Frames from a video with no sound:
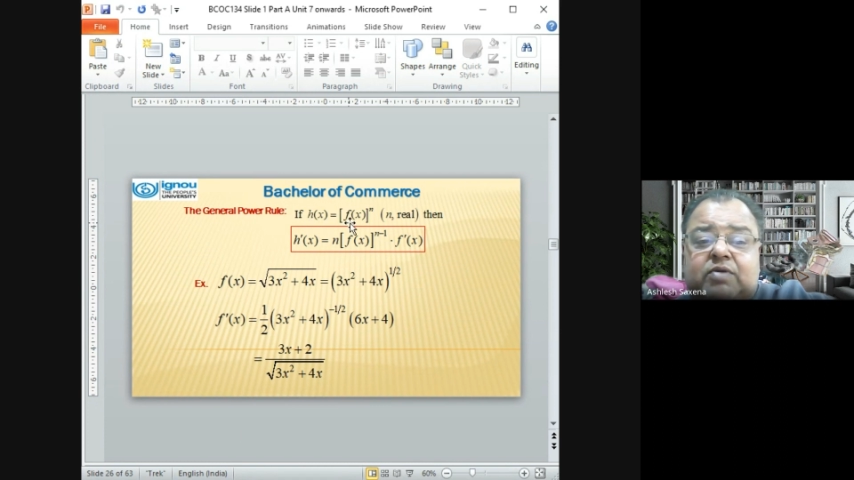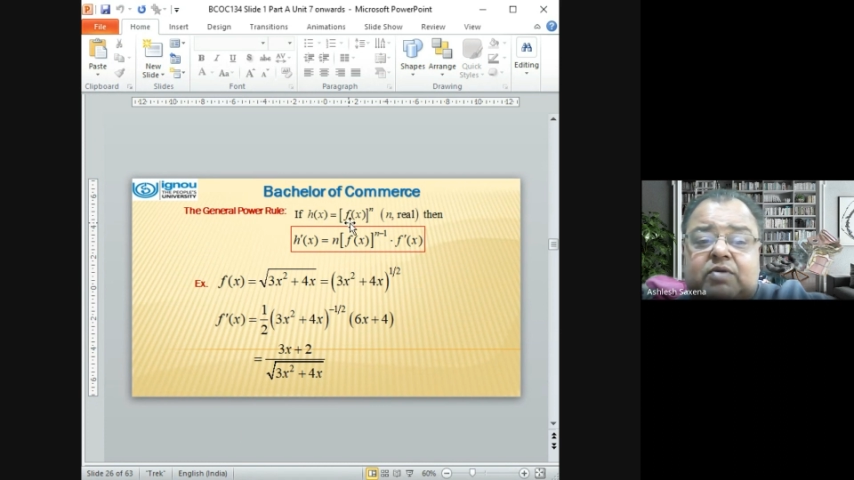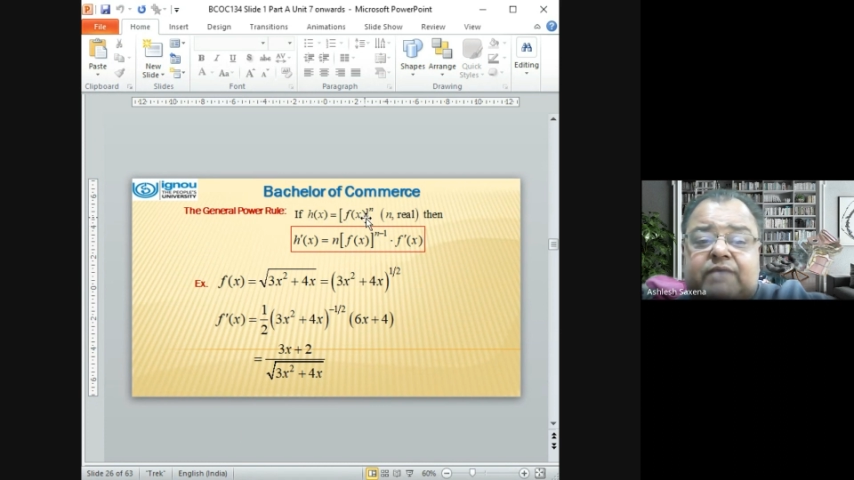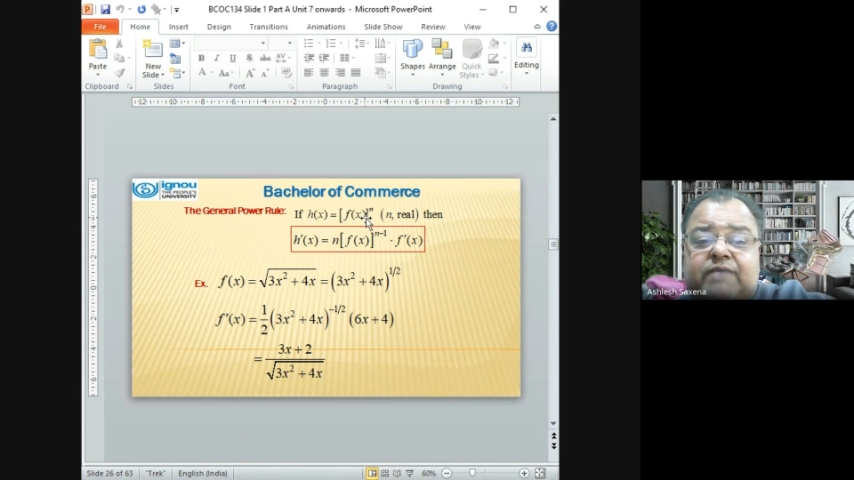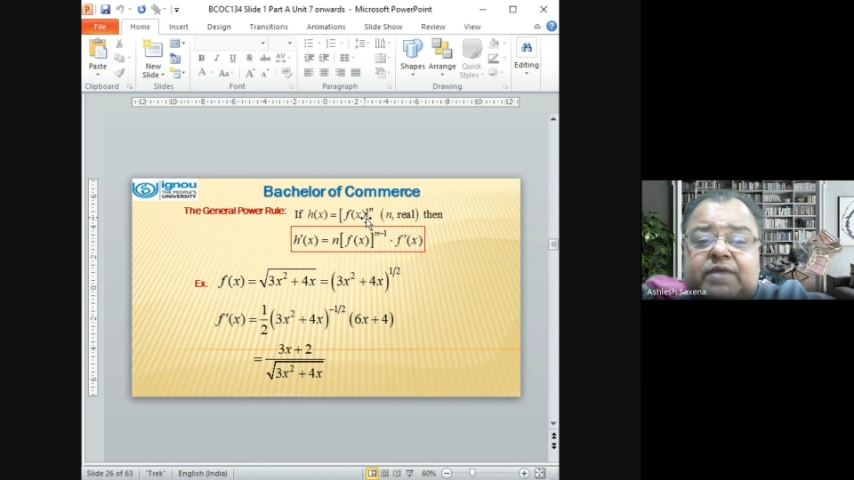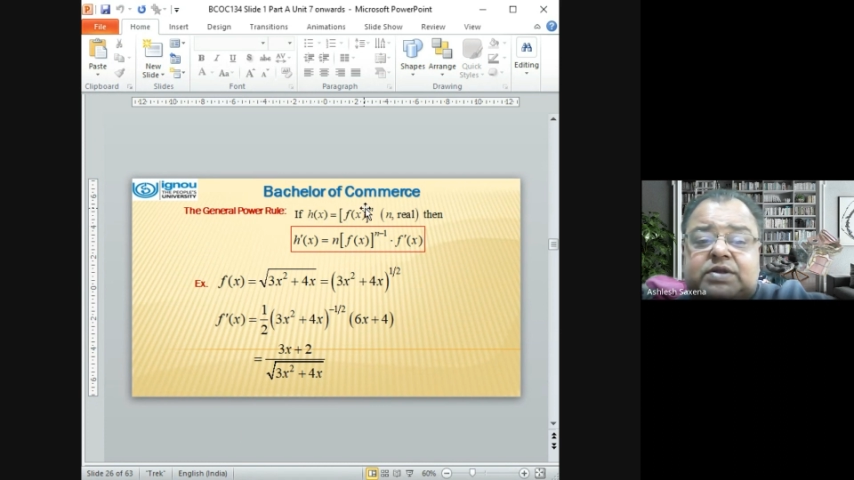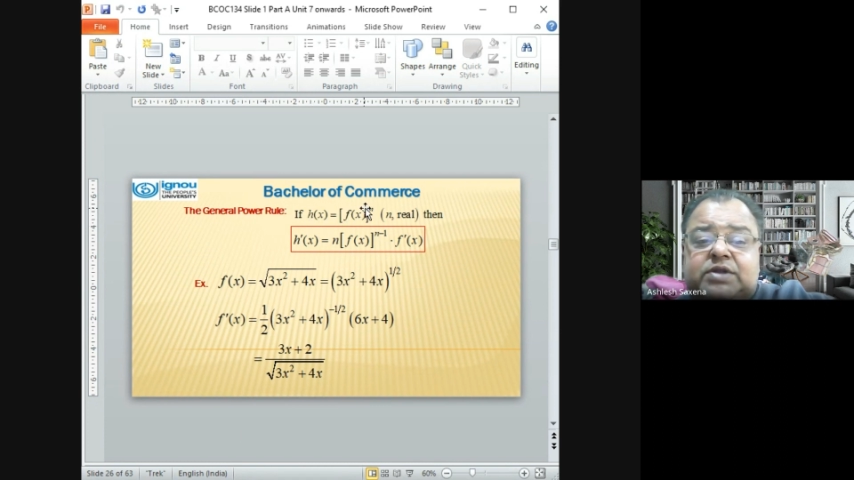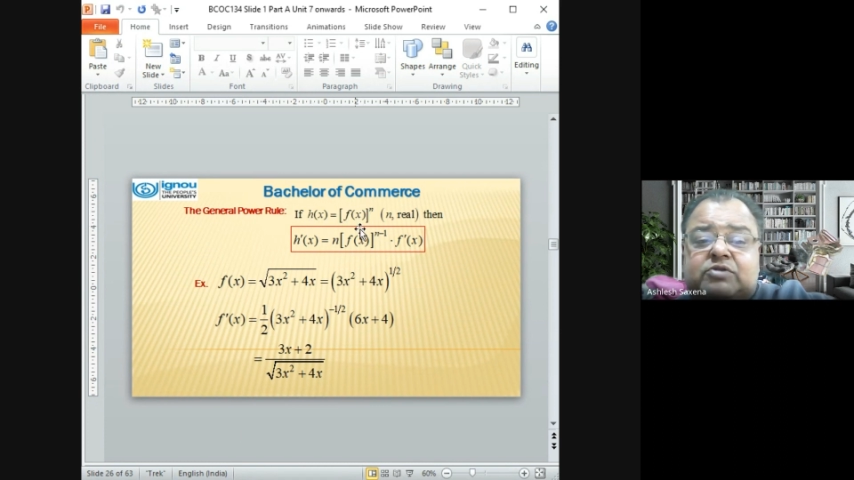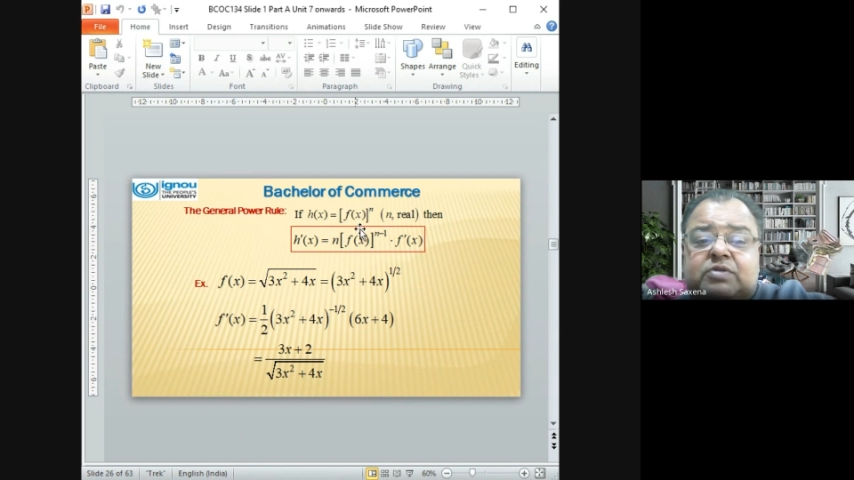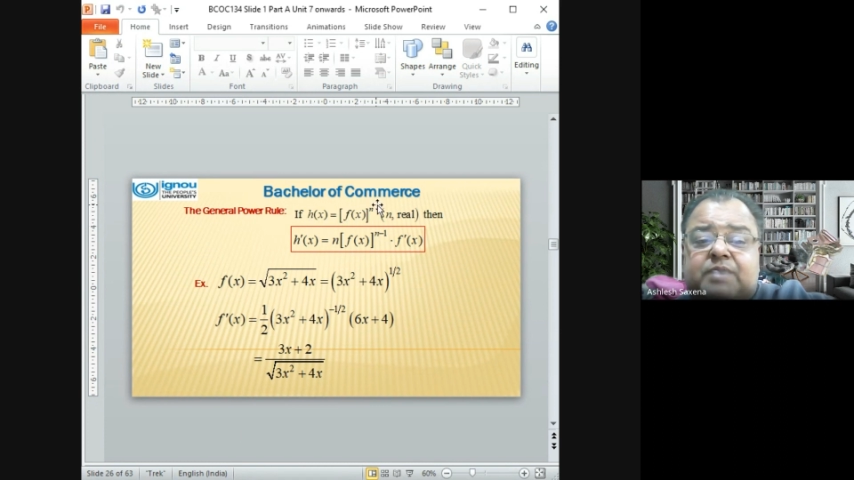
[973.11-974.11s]
fx raised to
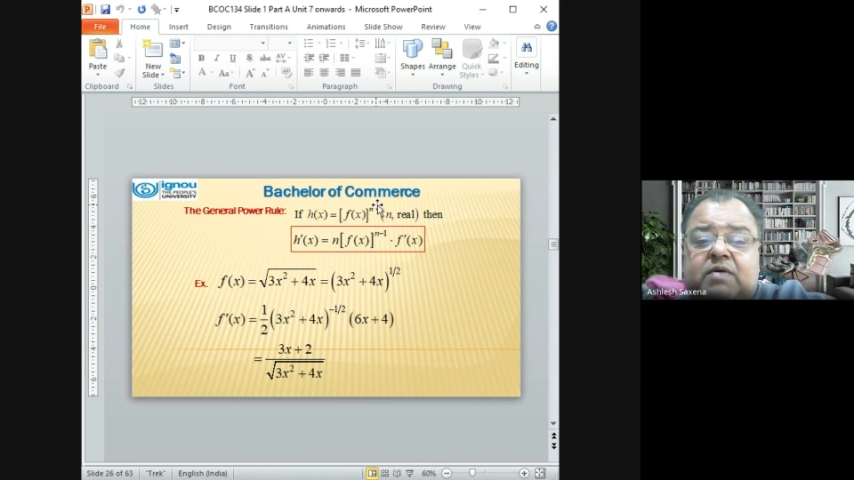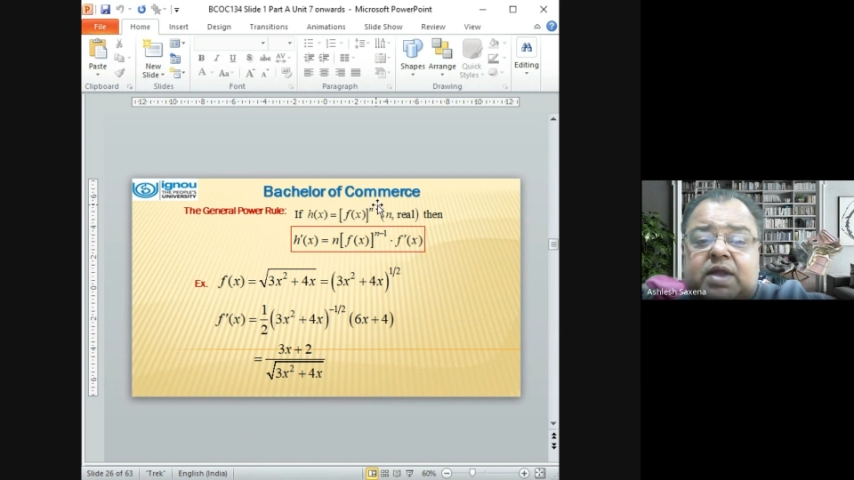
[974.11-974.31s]
the power